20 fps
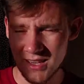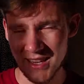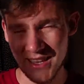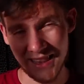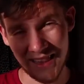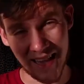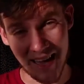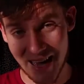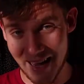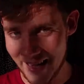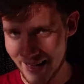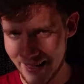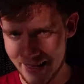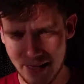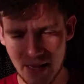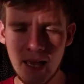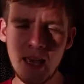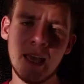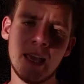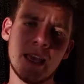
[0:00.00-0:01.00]

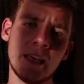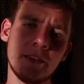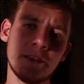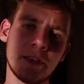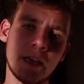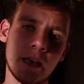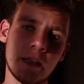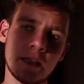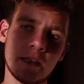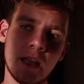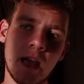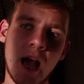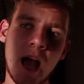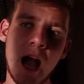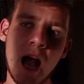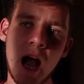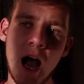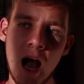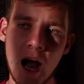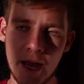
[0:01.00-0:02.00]
glide, and you get
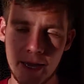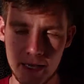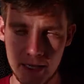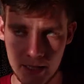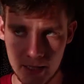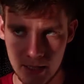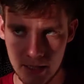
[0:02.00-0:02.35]
I.